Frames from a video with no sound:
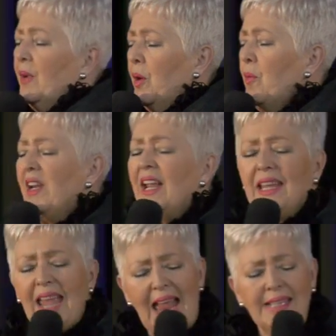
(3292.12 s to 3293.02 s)
We want to
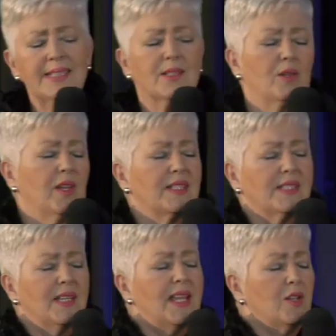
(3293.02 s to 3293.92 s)
cancel
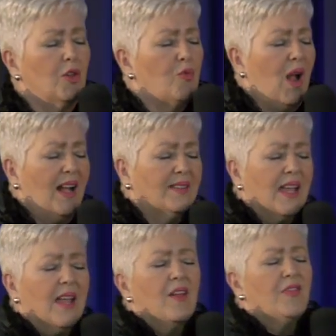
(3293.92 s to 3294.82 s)
its legal right,
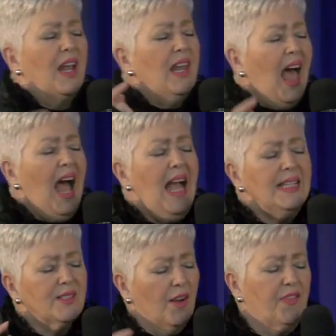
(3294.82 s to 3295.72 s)
the
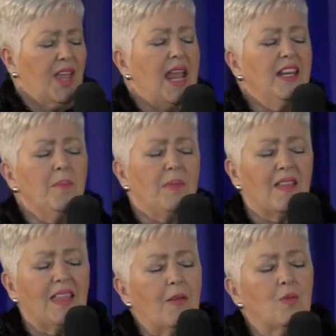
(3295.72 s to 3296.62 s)
lies of the
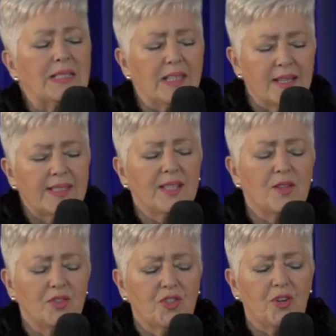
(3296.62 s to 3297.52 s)
enemy that was
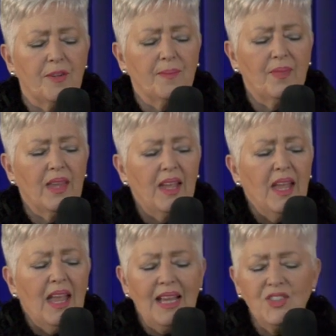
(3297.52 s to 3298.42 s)
listened to.
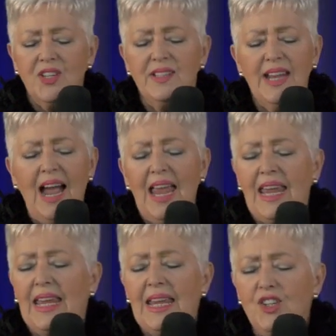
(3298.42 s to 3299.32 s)
And
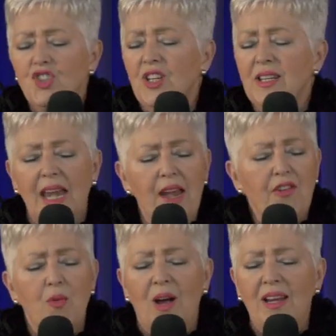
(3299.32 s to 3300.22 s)
today, each and
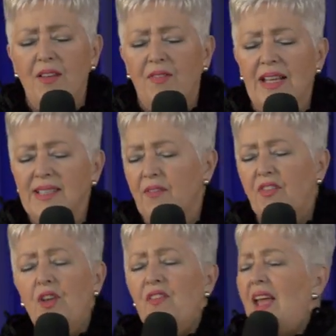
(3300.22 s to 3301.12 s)
every one of us,
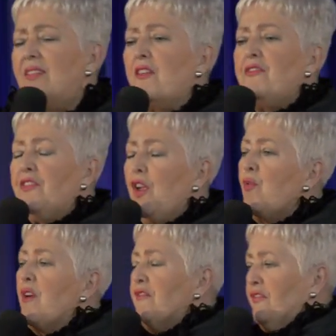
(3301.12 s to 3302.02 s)
if you've had the fear of